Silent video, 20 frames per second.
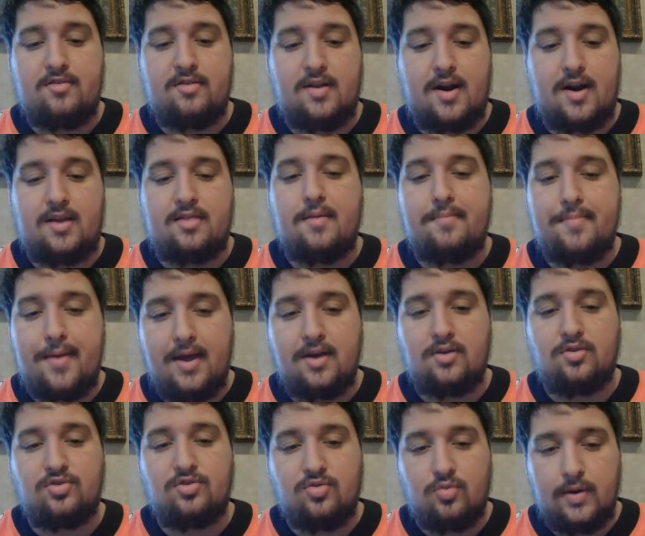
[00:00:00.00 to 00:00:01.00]
tonight, the
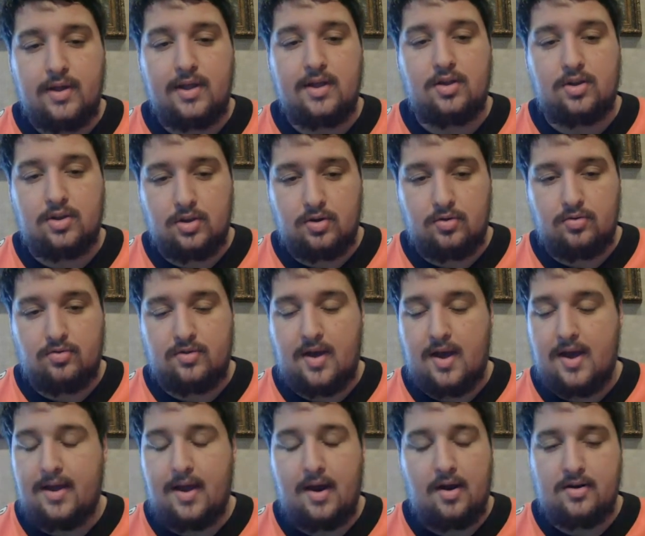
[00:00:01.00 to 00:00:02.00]
Bengals will lose.
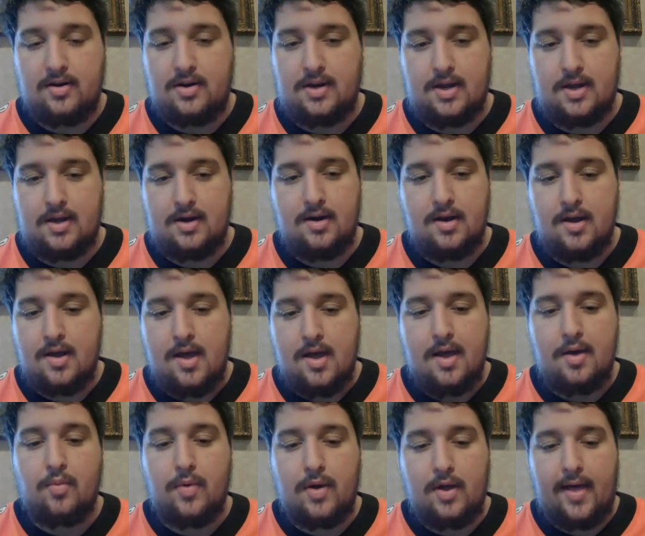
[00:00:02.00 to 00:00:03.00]
I guarantee it. It
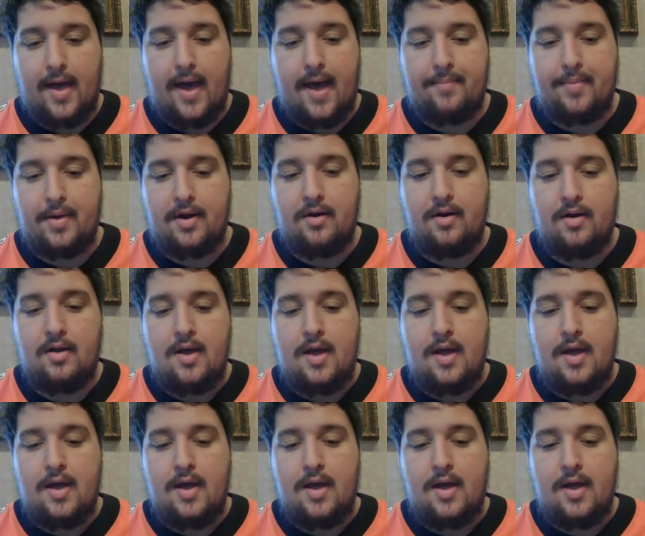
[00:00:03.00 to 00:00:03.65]
will happen.